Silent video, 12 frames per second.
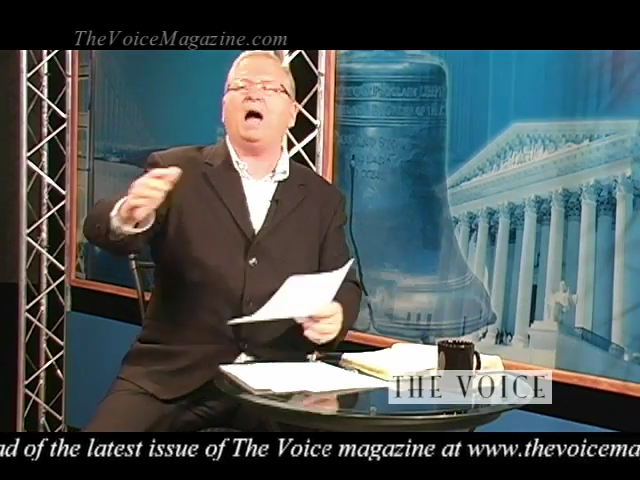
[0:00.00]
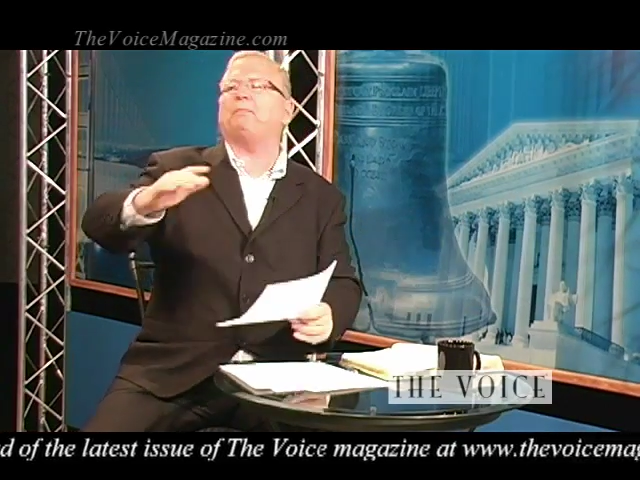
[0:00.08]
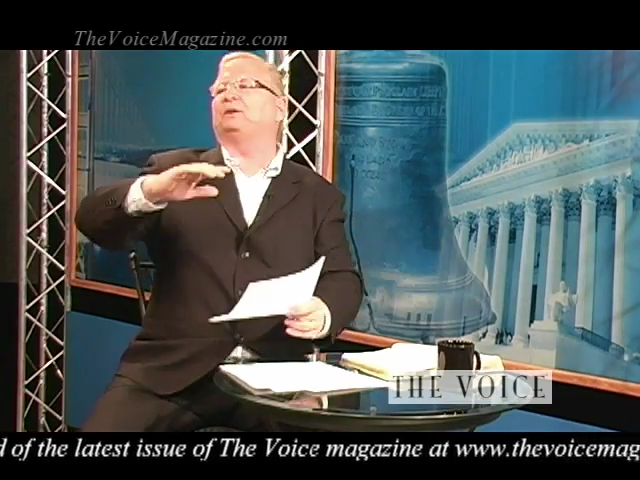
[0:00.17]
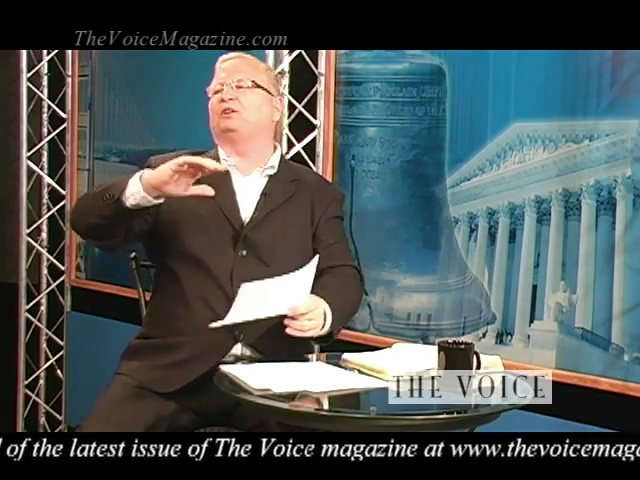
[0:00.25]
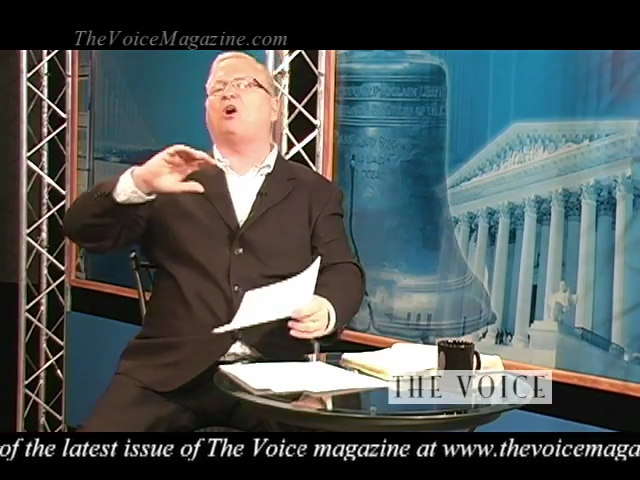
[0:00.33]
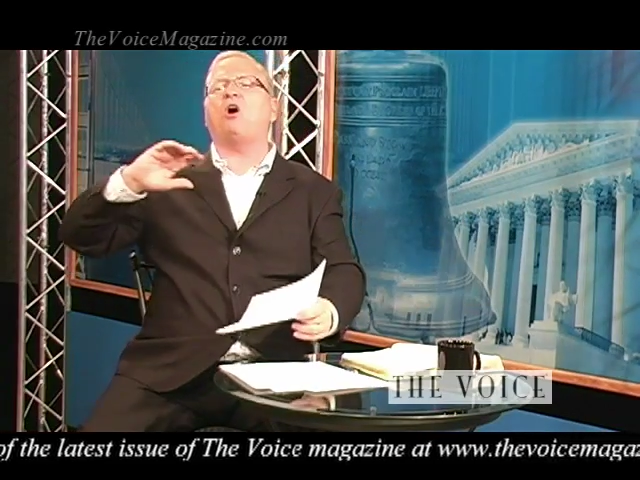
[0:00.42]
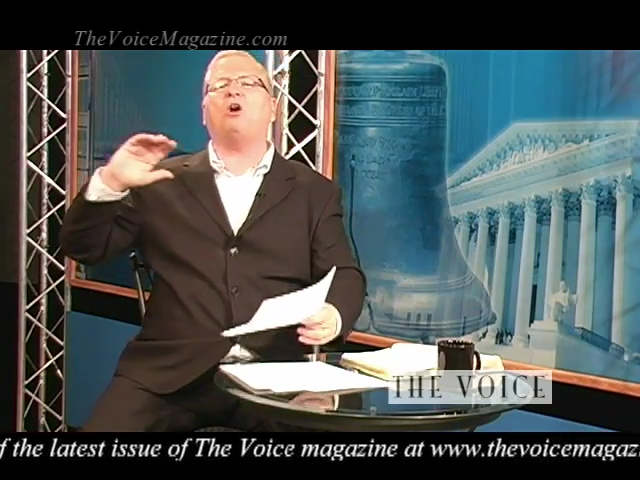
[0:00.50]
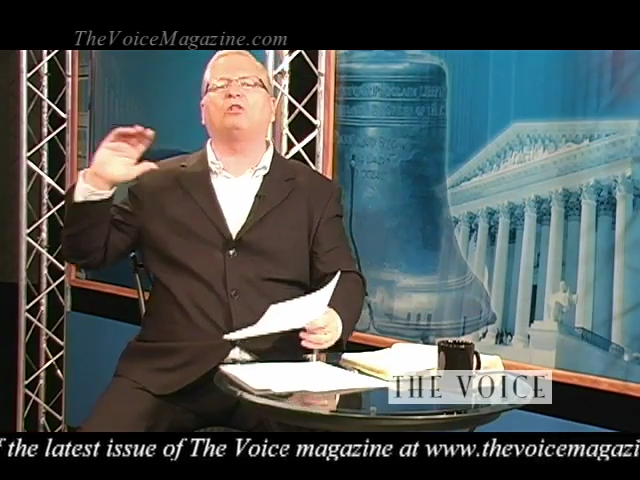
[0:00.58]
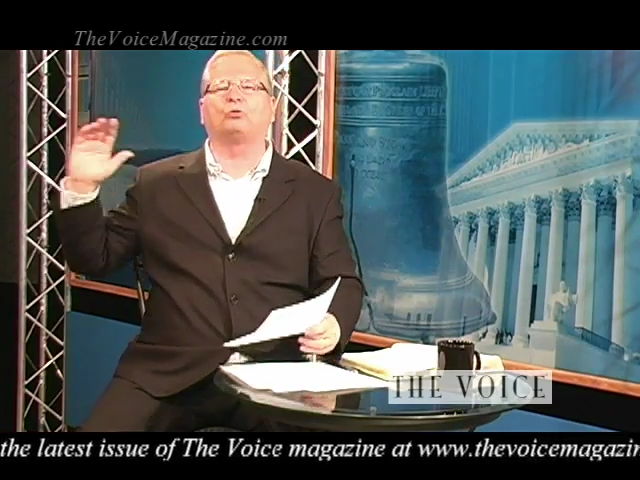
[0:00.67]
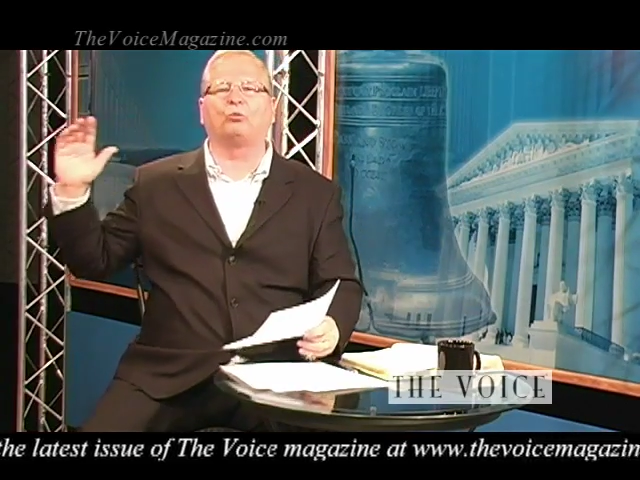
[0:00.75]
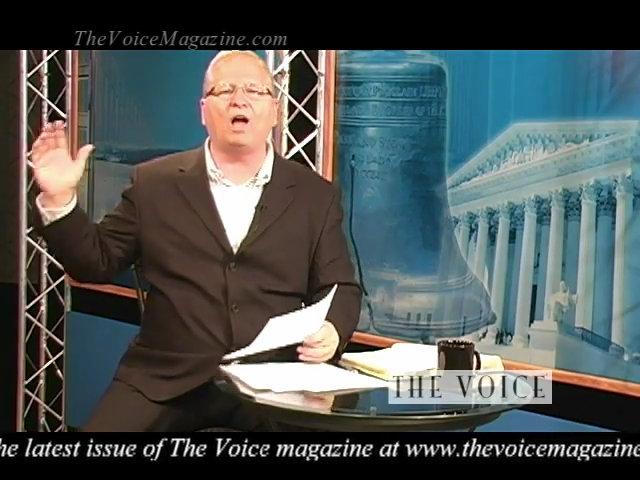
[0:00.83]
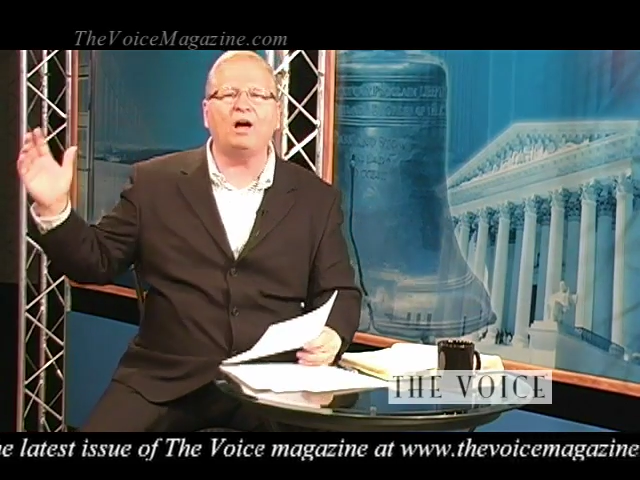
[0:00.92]
happening
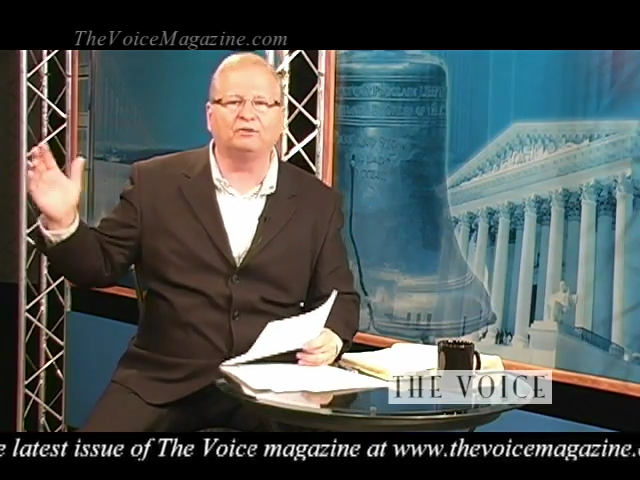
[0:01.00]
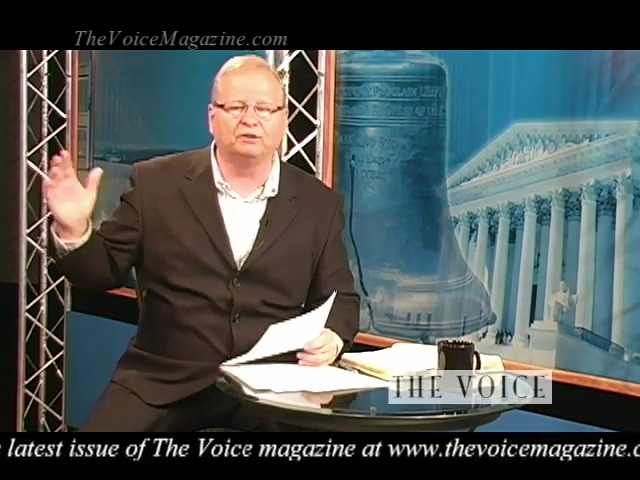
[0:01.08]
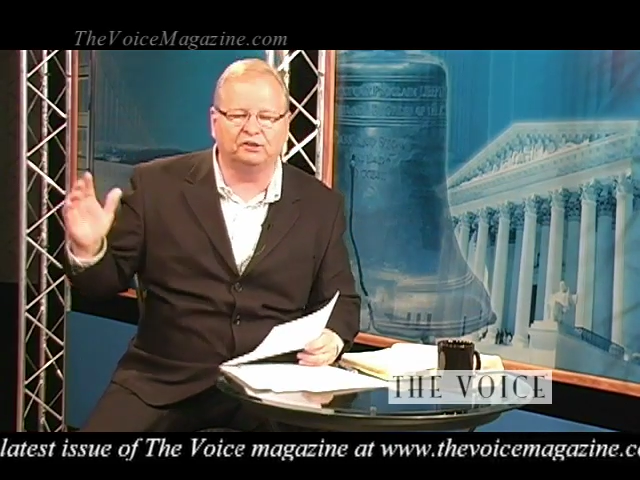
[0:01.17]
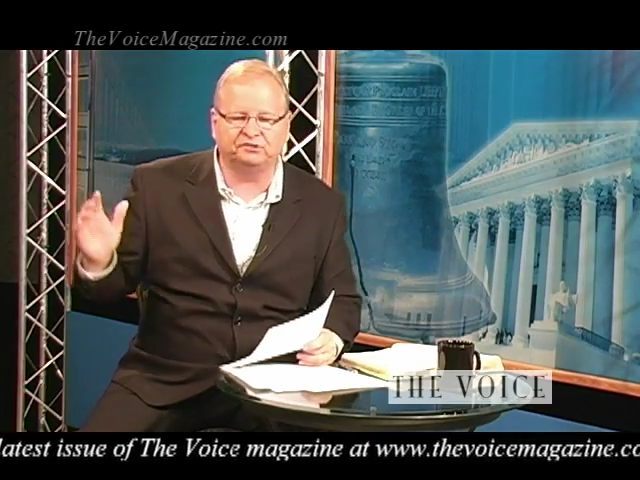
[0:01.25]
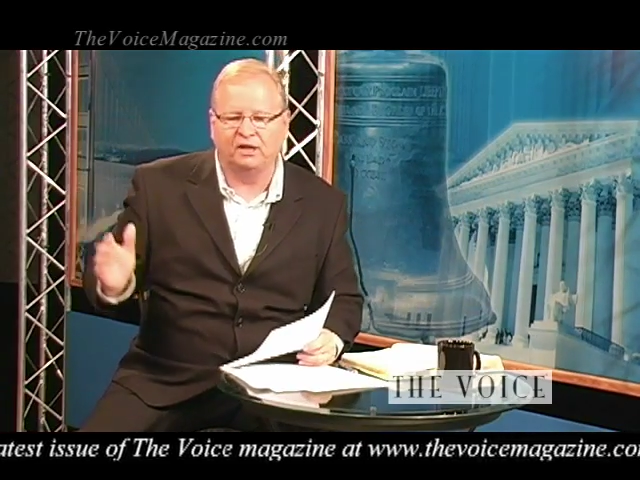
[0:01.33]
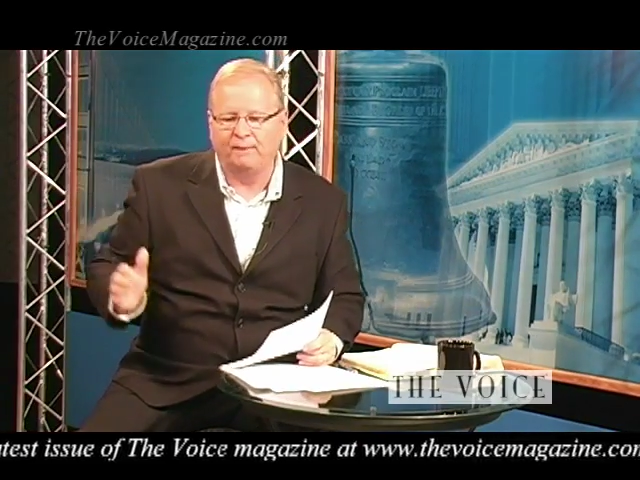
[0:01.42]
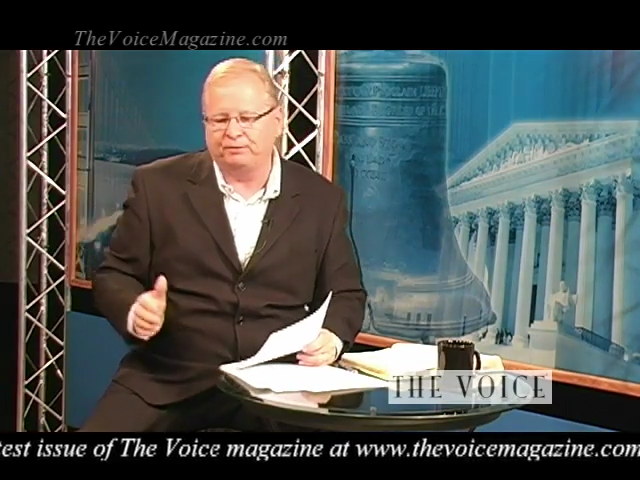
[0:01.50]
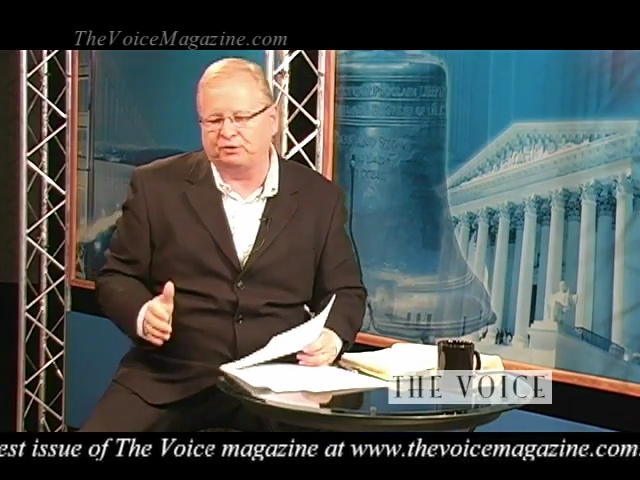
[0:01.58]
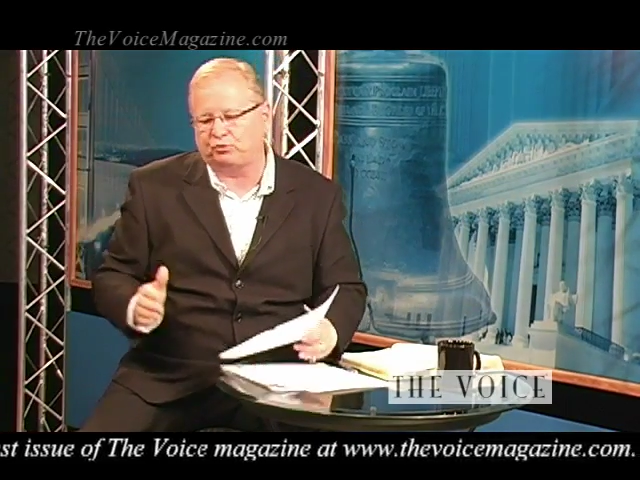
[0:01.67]
all around us